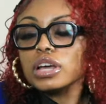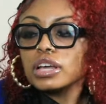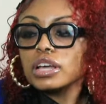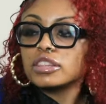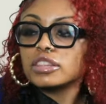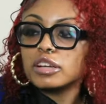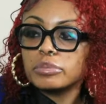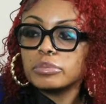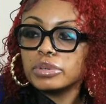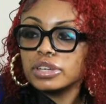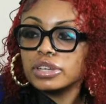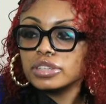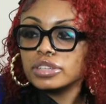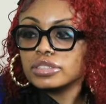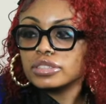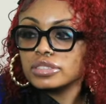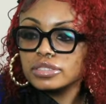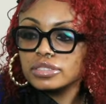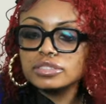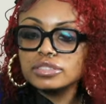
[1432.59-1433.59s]
they're
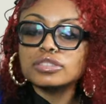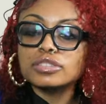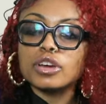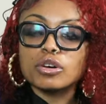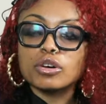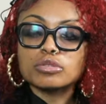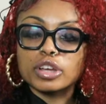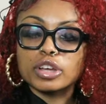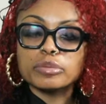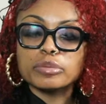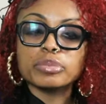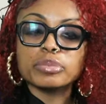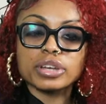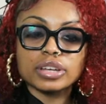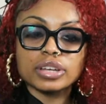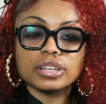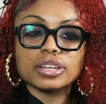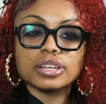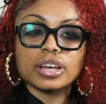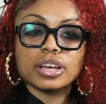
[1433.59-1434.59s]
being, you know, they're
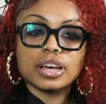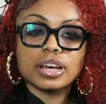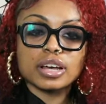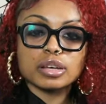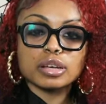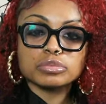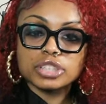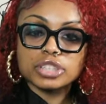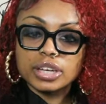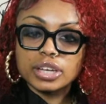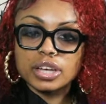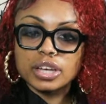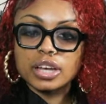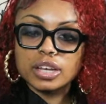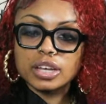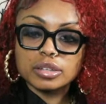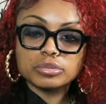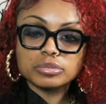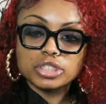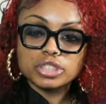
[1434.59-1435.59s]
being
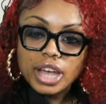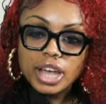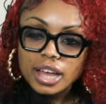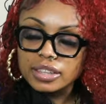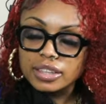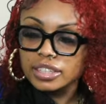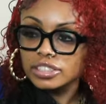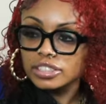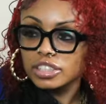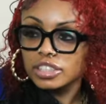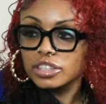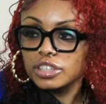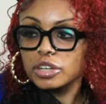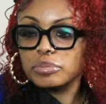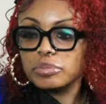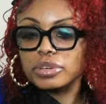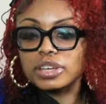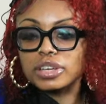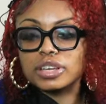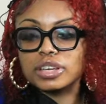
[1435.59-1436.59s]
challenged and they're
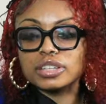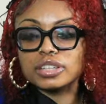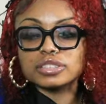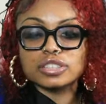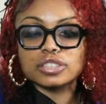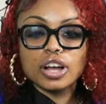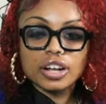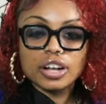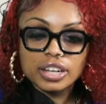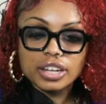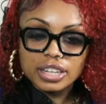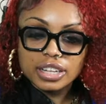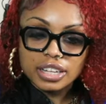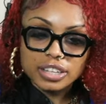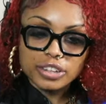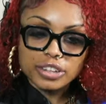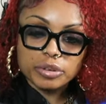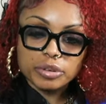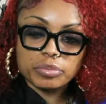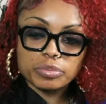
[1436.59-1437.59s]
being targeted
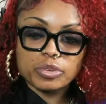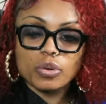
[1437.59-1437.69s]
and they're